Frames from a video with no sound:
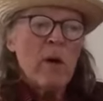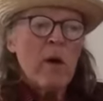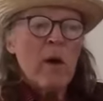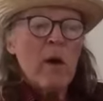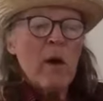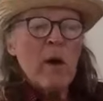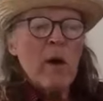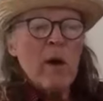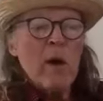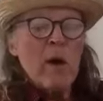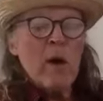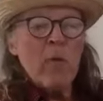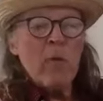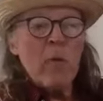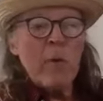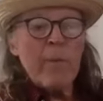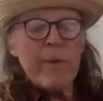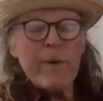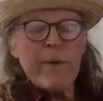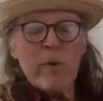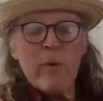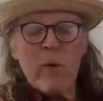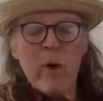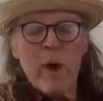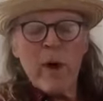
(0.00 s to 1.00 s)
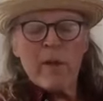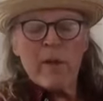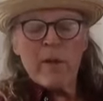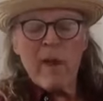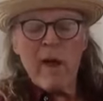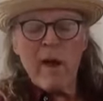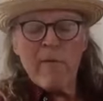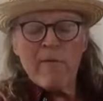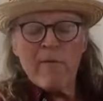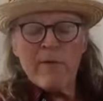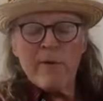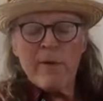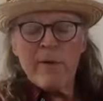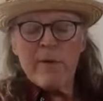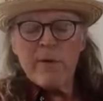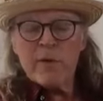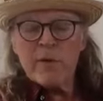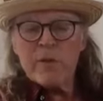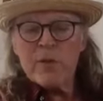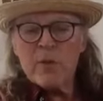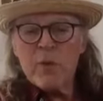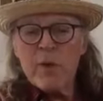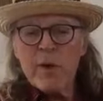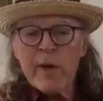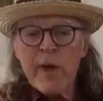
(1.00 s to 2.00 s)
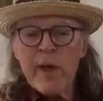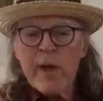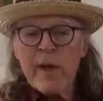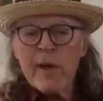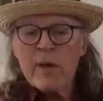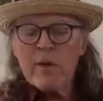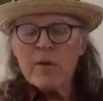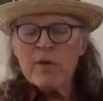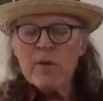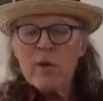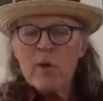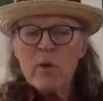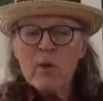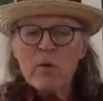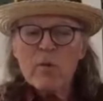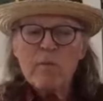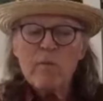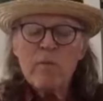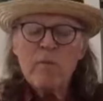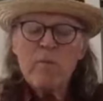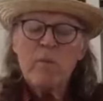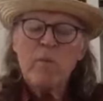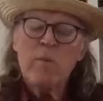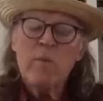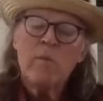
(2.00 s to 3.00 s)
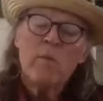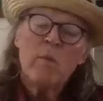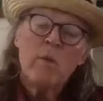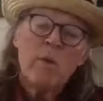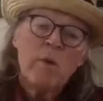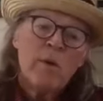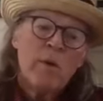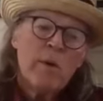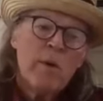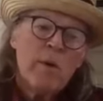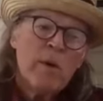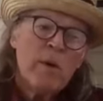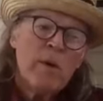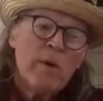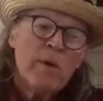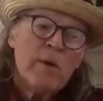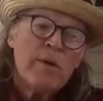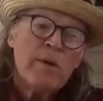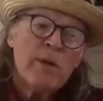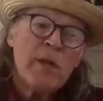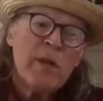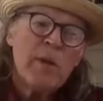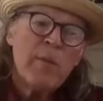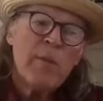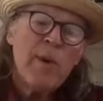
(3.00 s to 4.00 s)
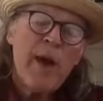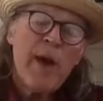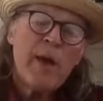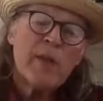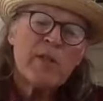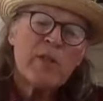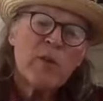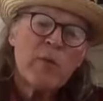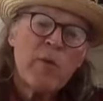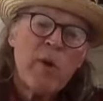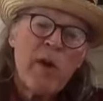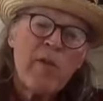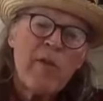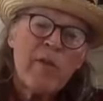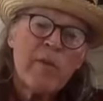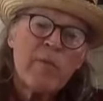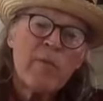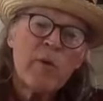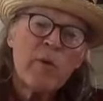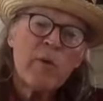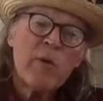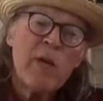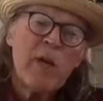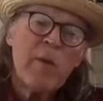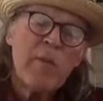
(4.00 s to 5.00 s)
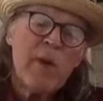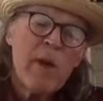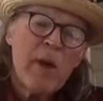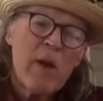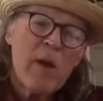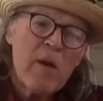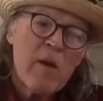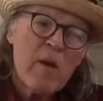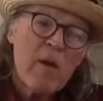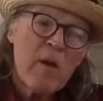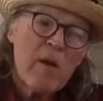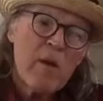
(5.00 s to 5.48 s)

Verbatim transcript: Uh, a woman who I loved, who was 28 years old, she passed away from leukemia